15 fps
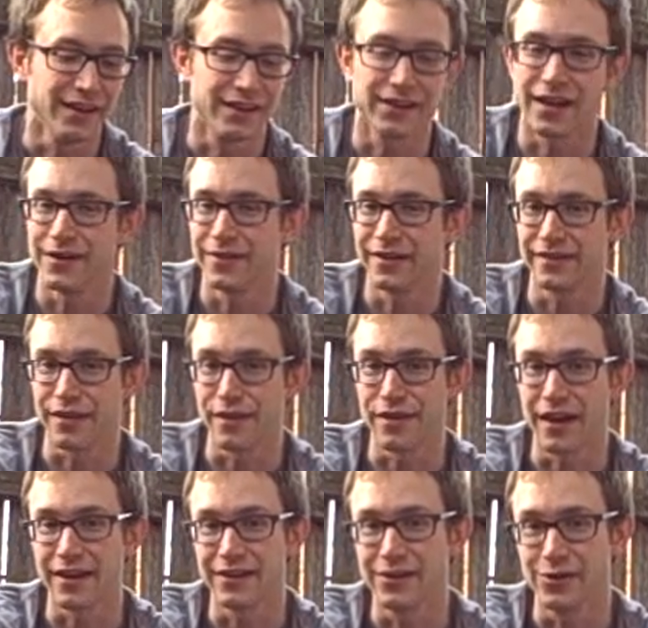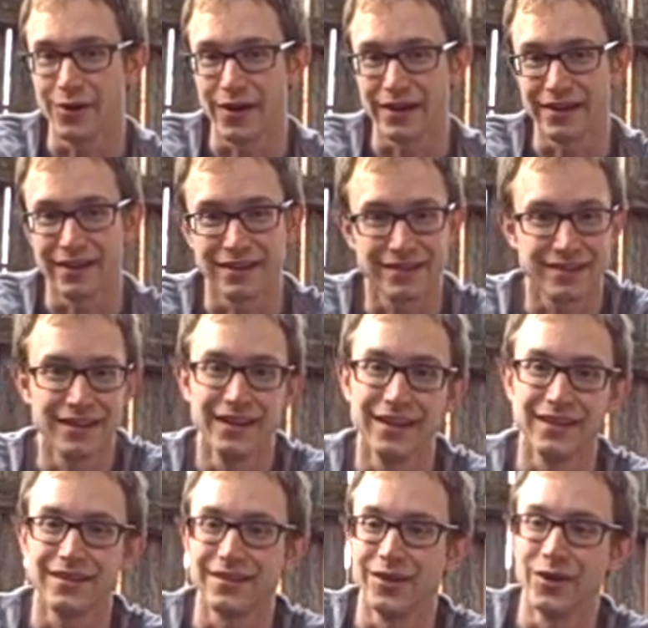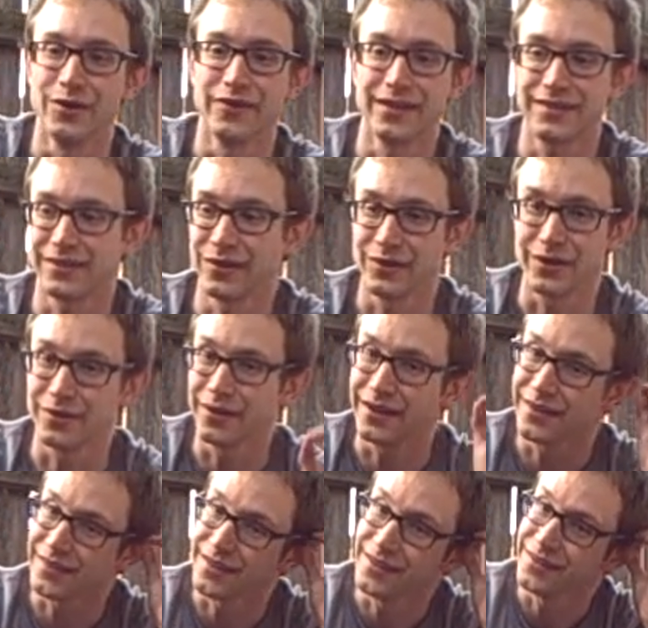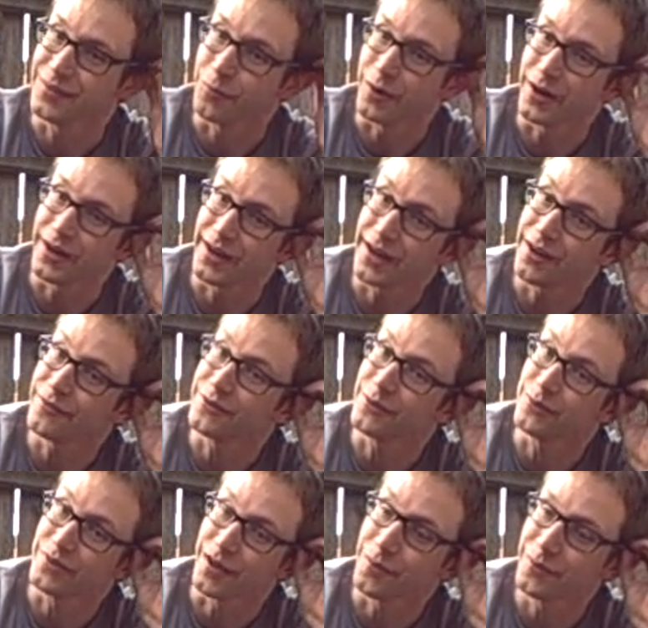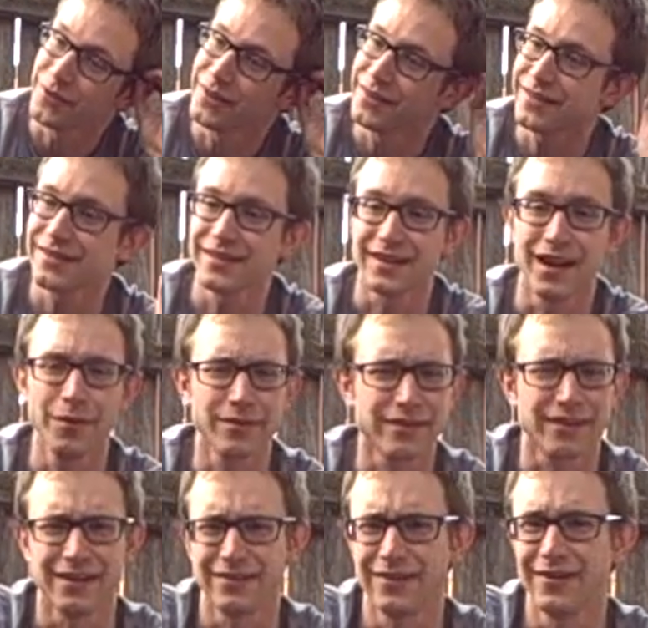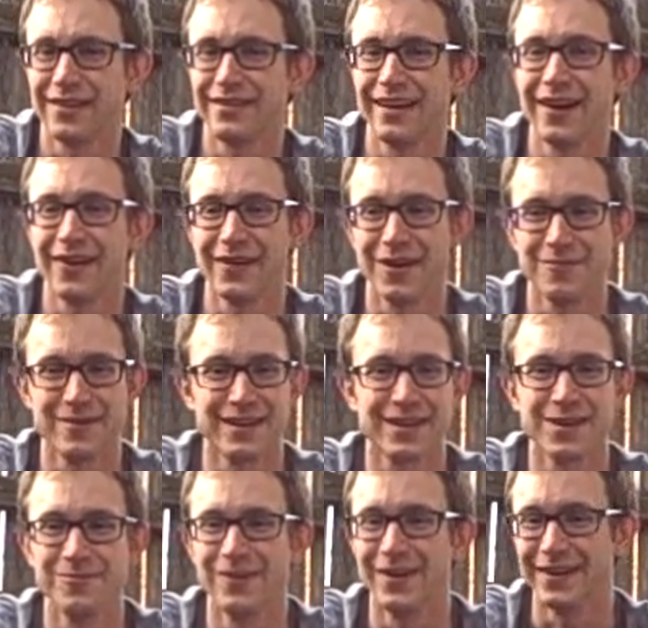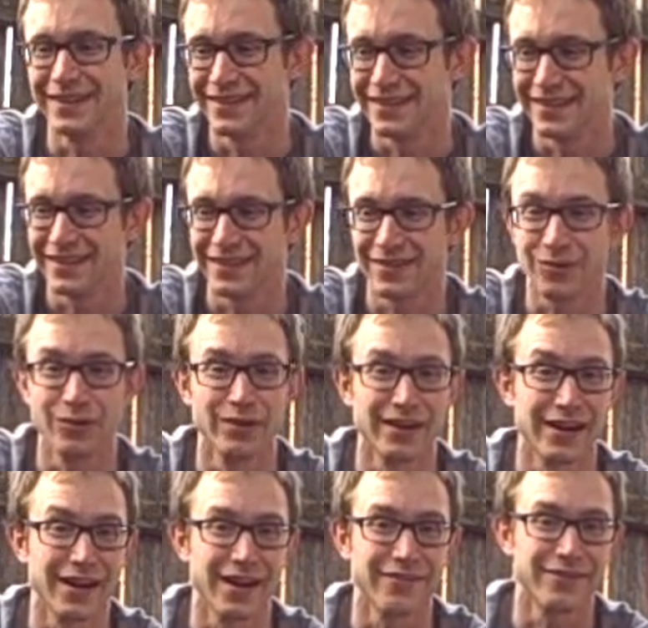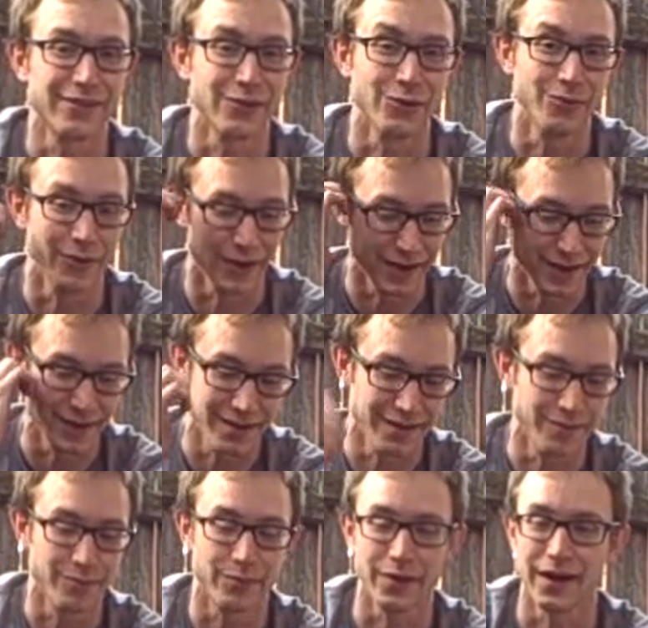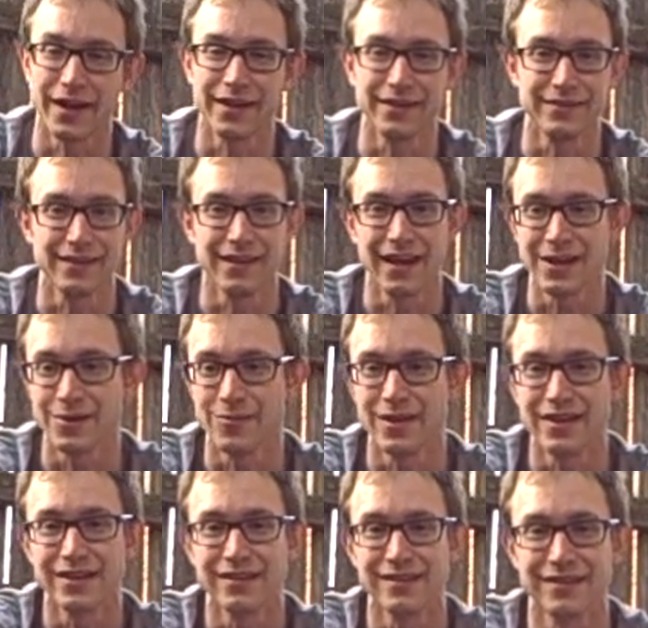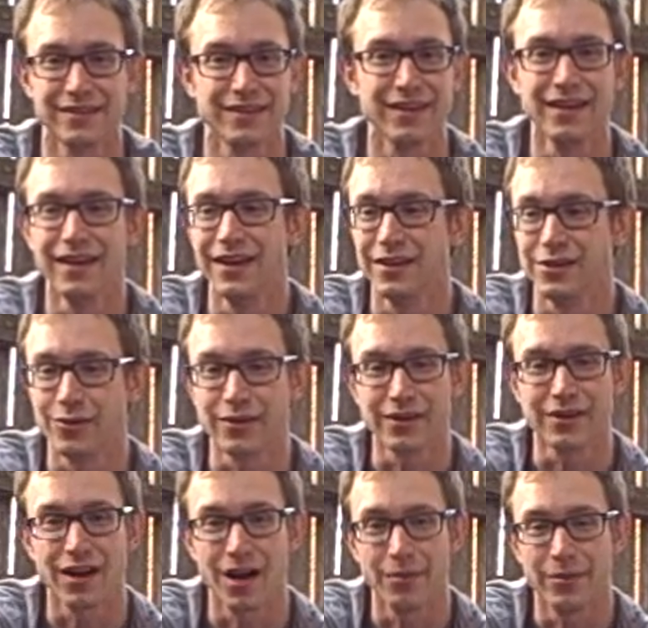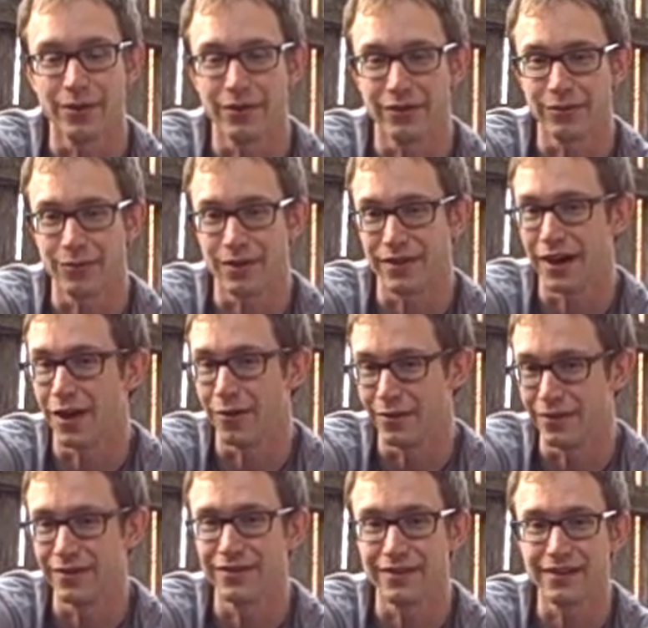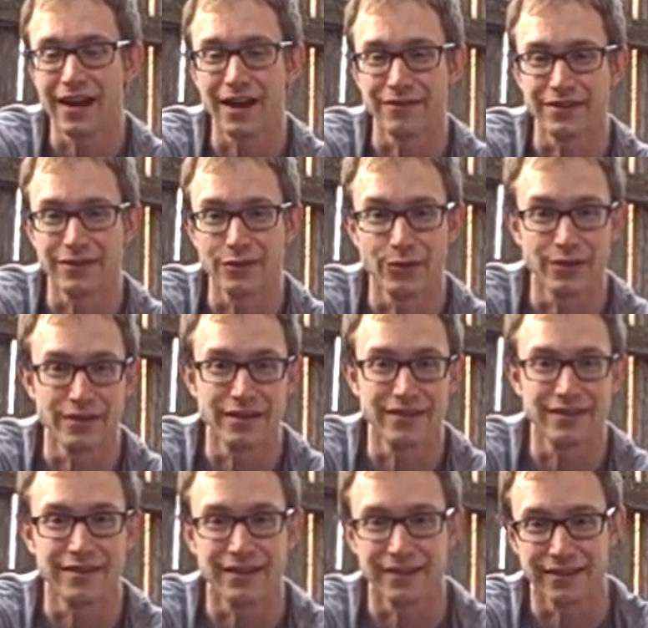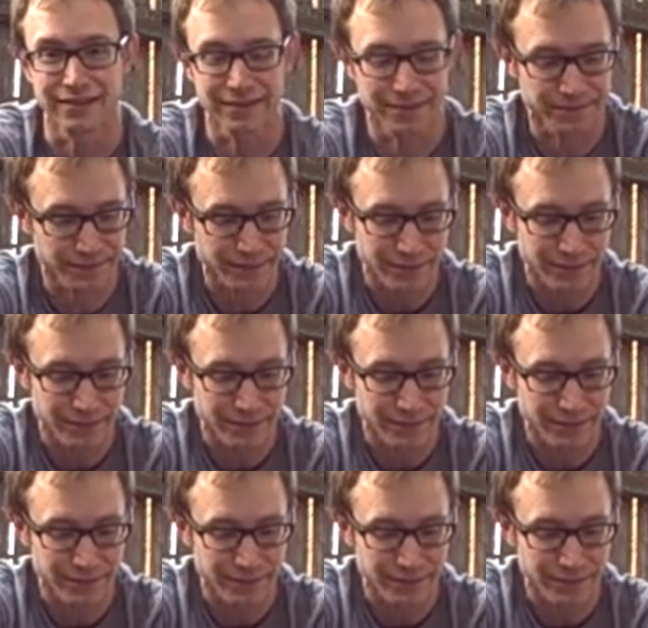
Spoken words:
kind of as a thank you, I guess. So that's the only reason why I have 2 tumblers, and I wasn't going to turn it down. I mean, come on. It's cool that I have 2, but by any means you can compost without having 2 of these things.